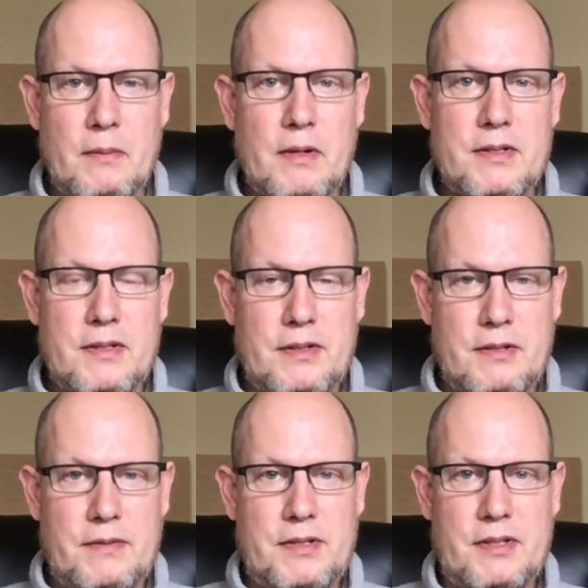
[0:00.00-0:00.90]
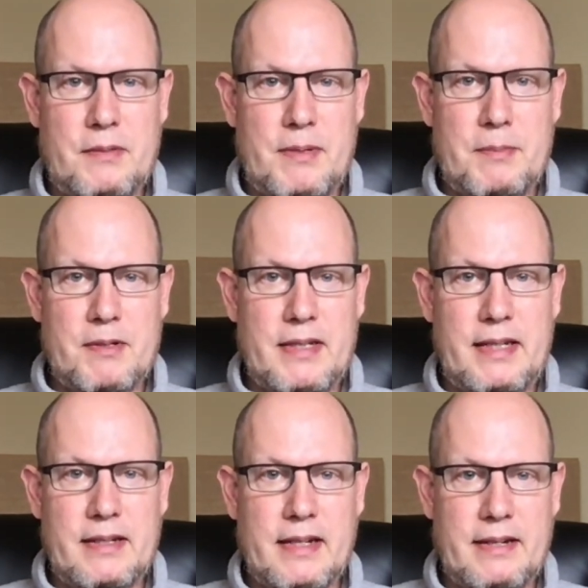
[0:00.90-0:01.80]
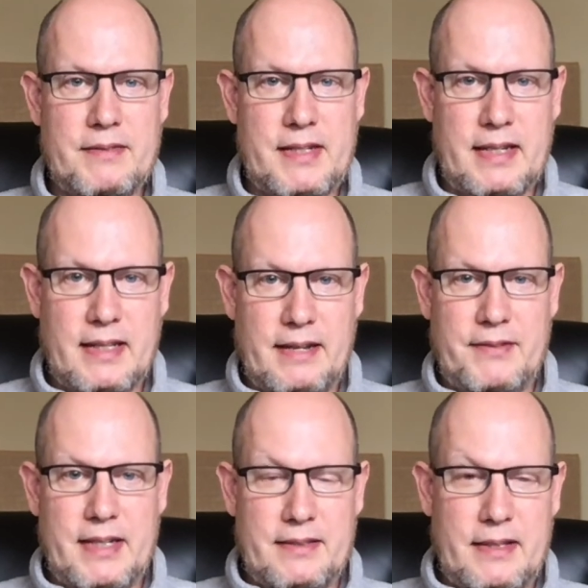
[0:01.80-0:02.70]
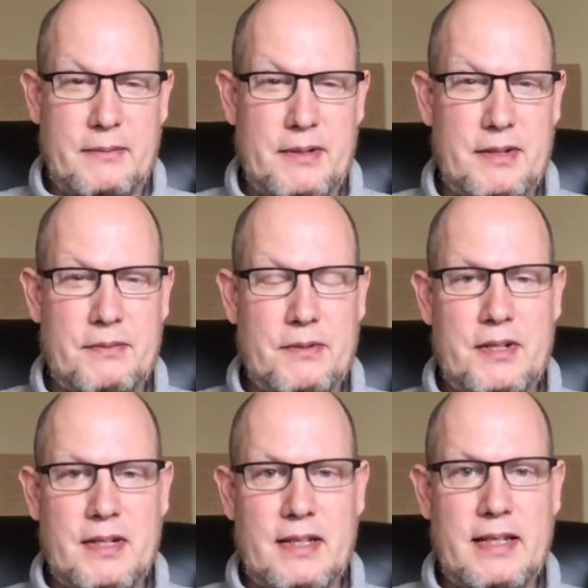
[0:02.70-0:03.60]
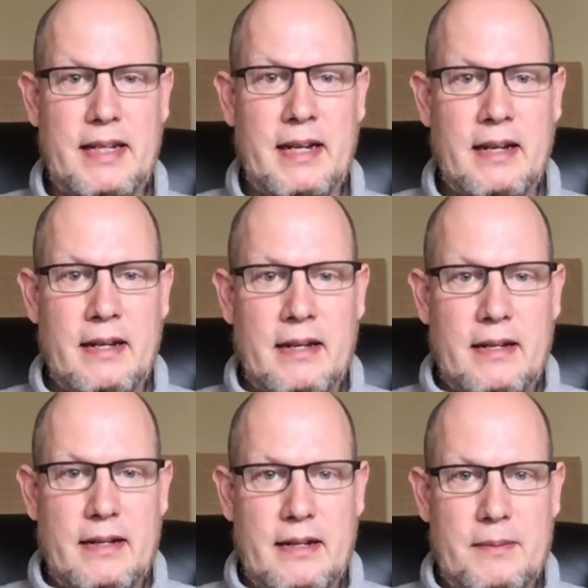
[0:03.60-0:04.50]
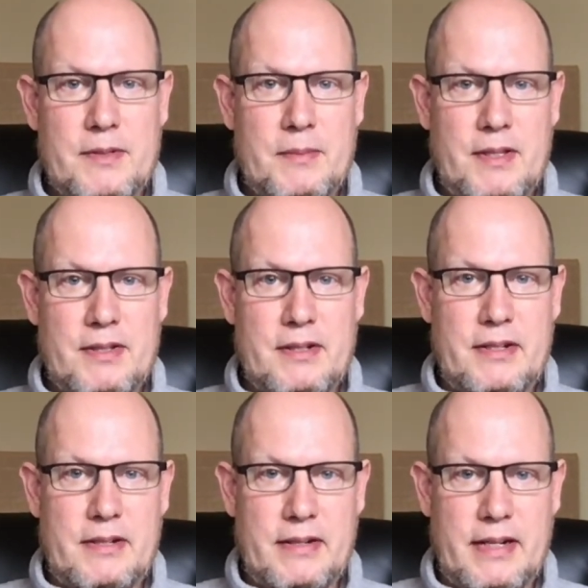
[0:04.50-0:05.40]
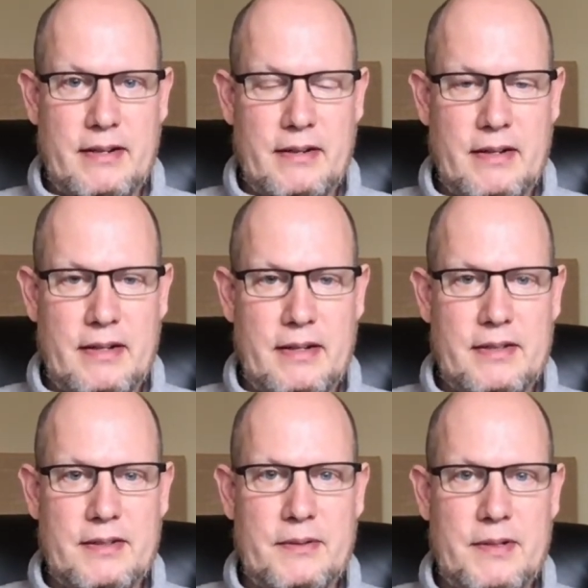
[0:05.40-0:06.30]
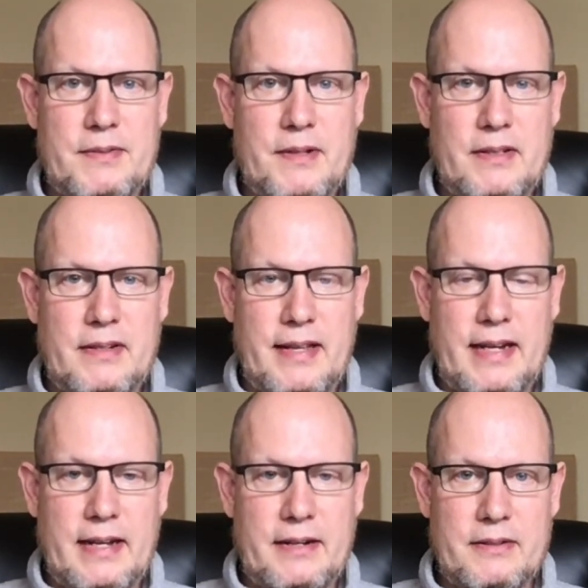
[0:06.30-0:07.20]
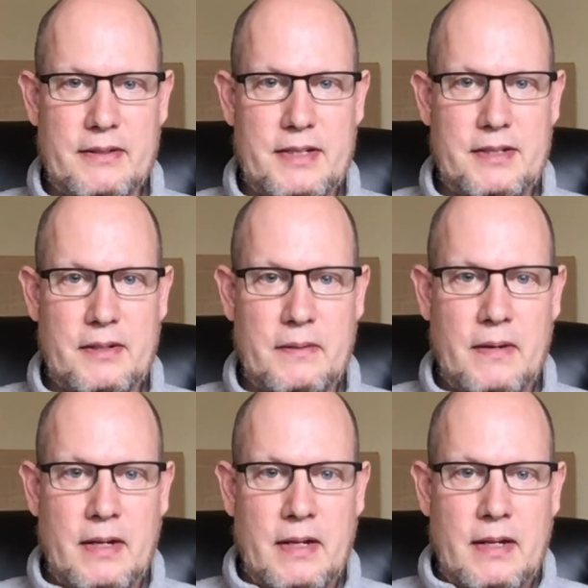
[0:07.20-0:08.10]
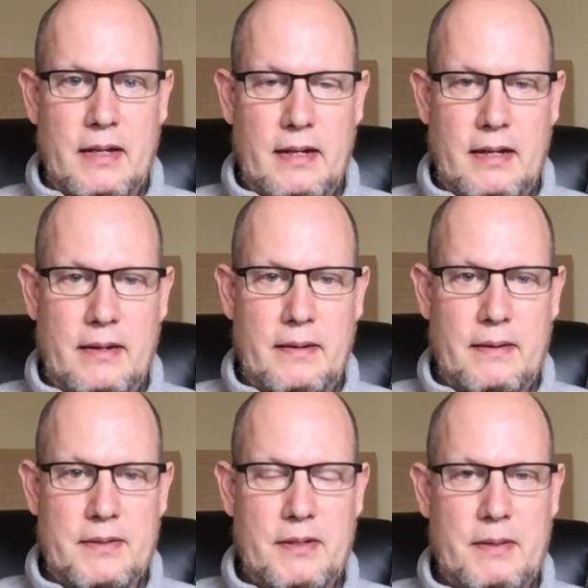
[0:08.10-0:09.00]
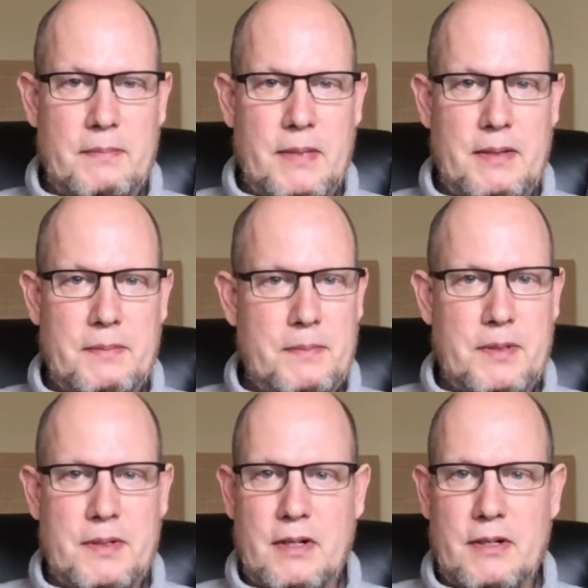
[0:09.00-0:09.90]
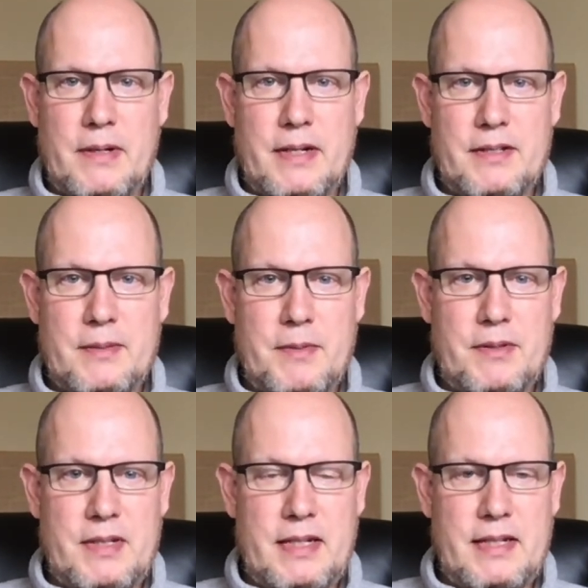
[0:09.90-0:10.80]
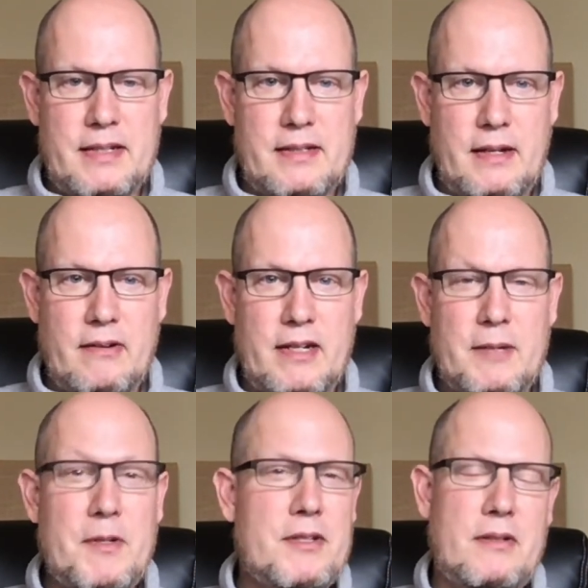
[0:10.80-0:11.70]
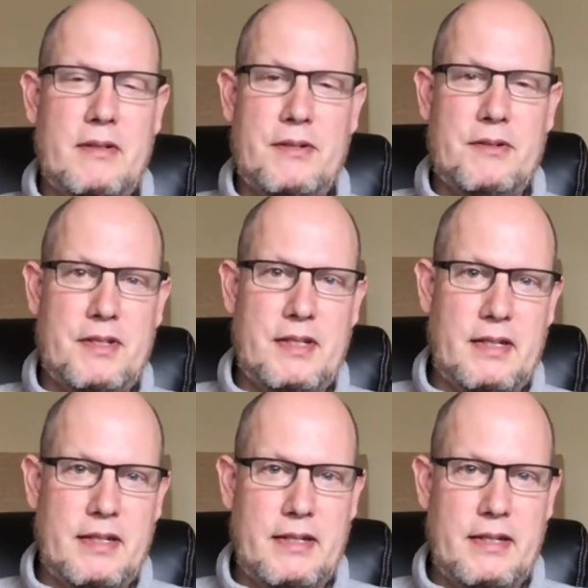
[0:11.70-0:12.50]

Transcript: goods and services that people need to kind of stay alive and healthy, which unfortunately some of this audio gear doesn't always fall into that category. So I'll start going into some of those details later on. I'm also interested in